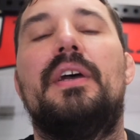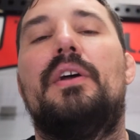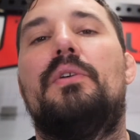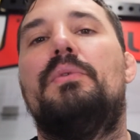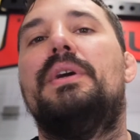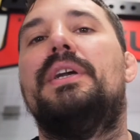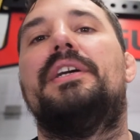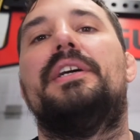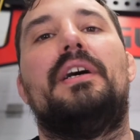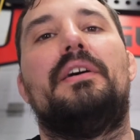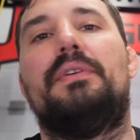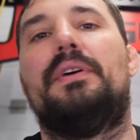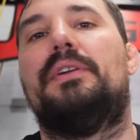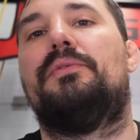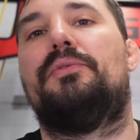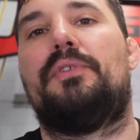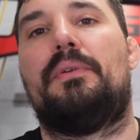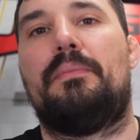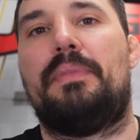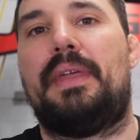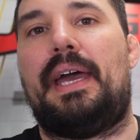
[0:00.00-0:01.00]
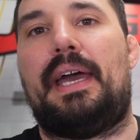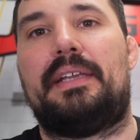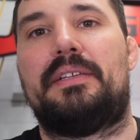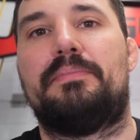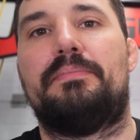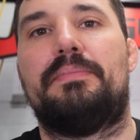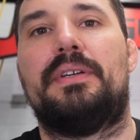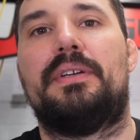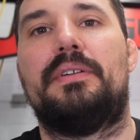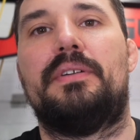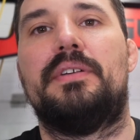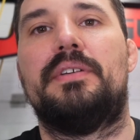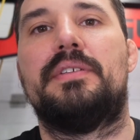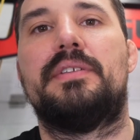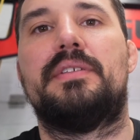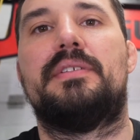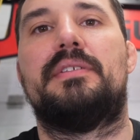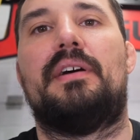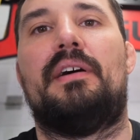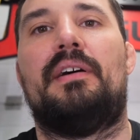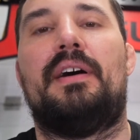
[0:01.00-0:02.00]
recovered from that
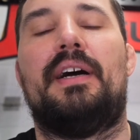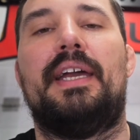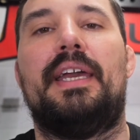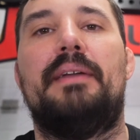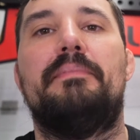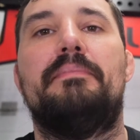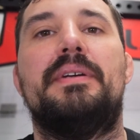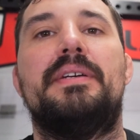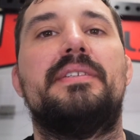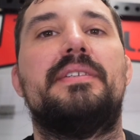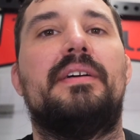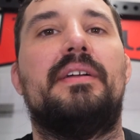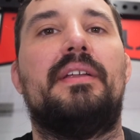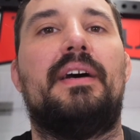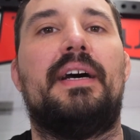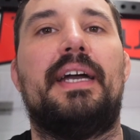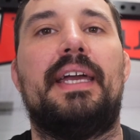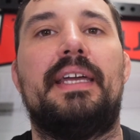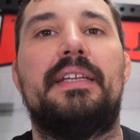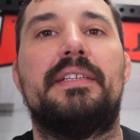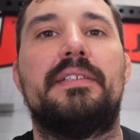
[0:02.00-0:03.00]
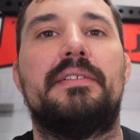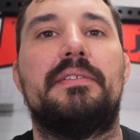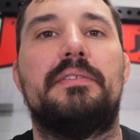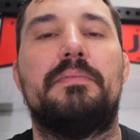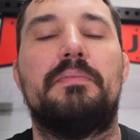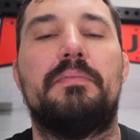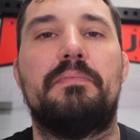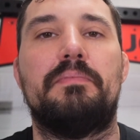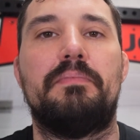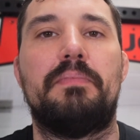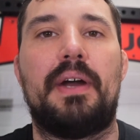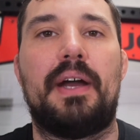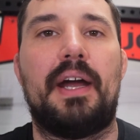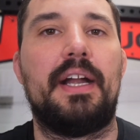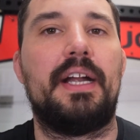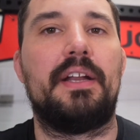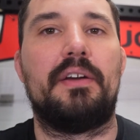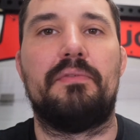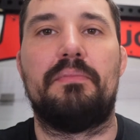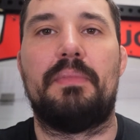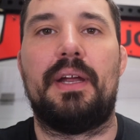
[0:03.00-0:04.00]
because I misaligned a
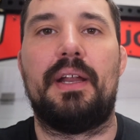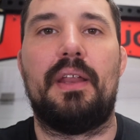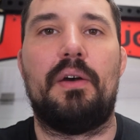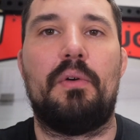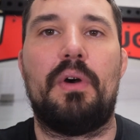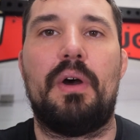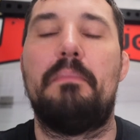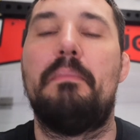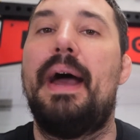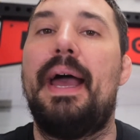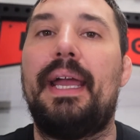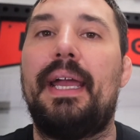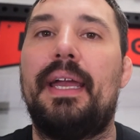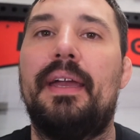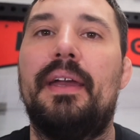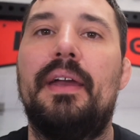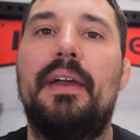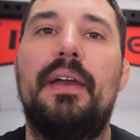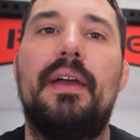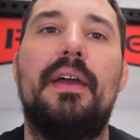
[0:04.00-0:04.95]
part of my lower back,